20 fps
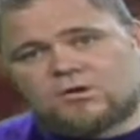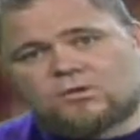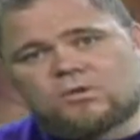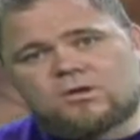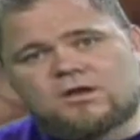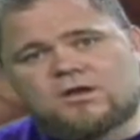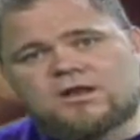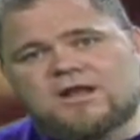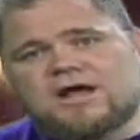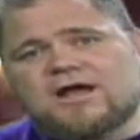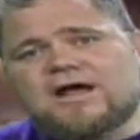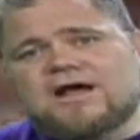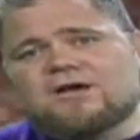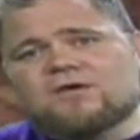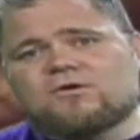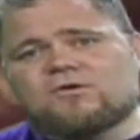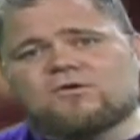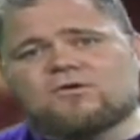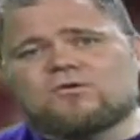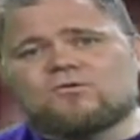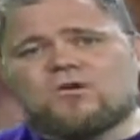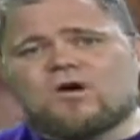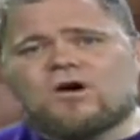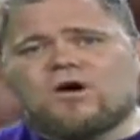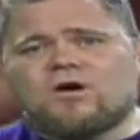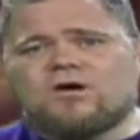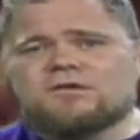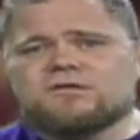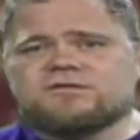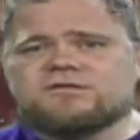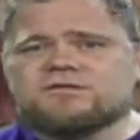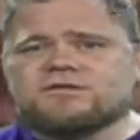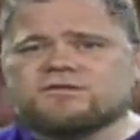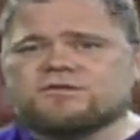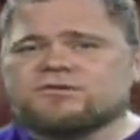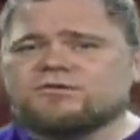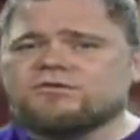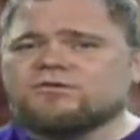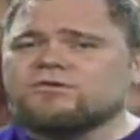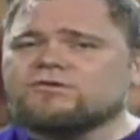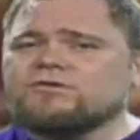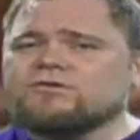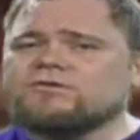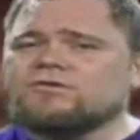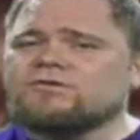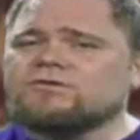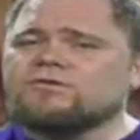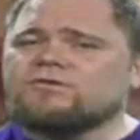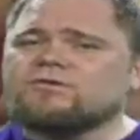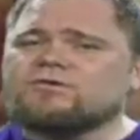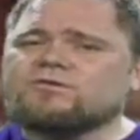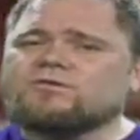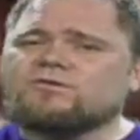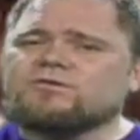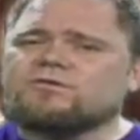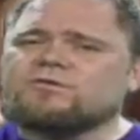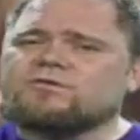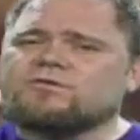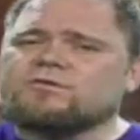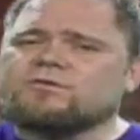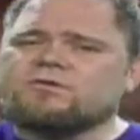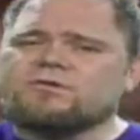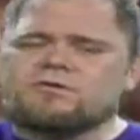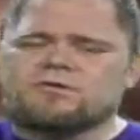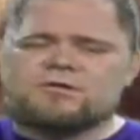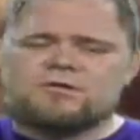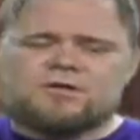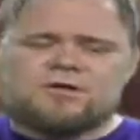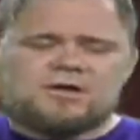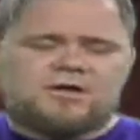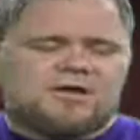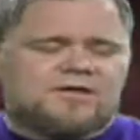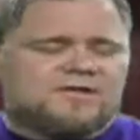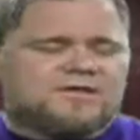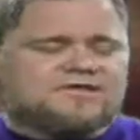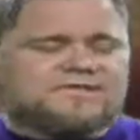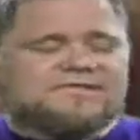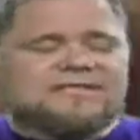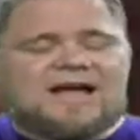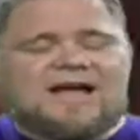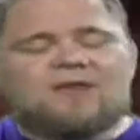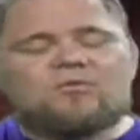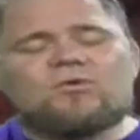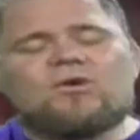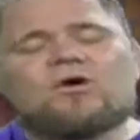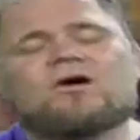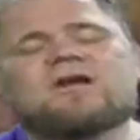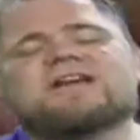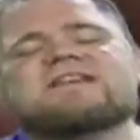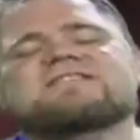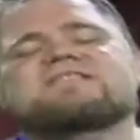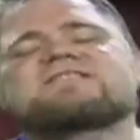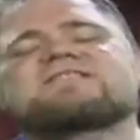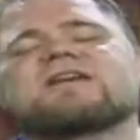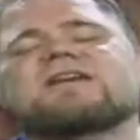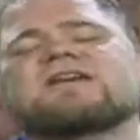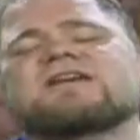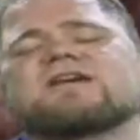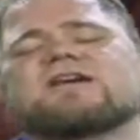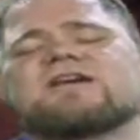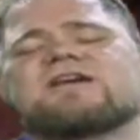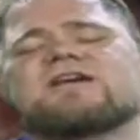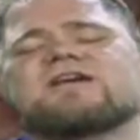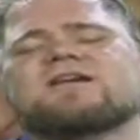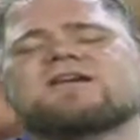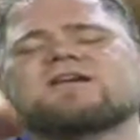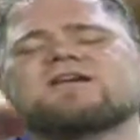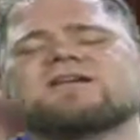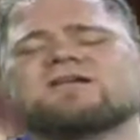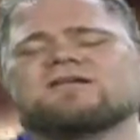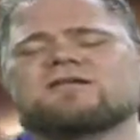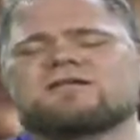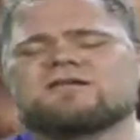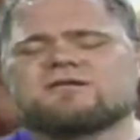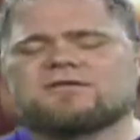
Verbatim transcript: Well, I don't want to. That's not what I said.